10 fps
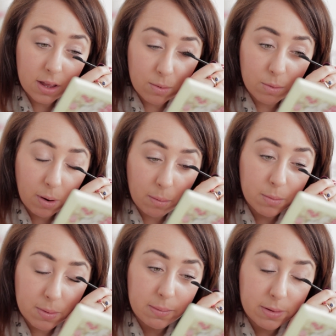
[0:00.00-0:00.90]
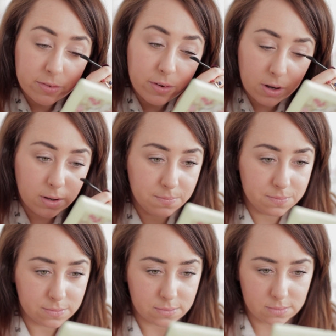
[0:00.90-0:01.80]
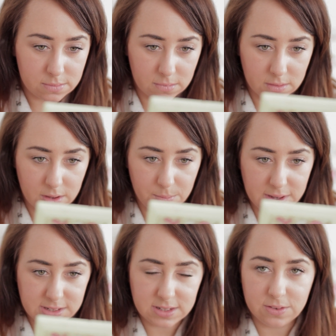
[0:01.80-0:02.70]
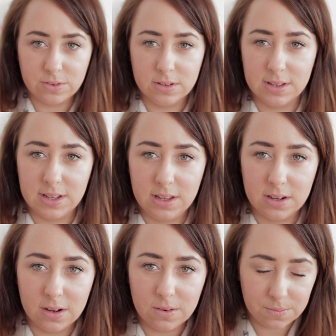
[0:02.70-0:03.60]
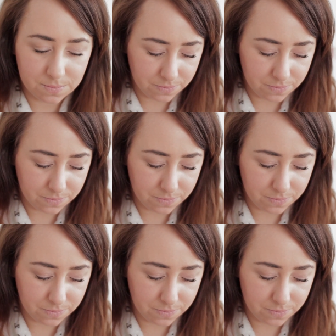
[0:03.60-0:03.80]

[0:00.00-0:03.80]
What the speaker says: it will probably perform a bit differently, you know?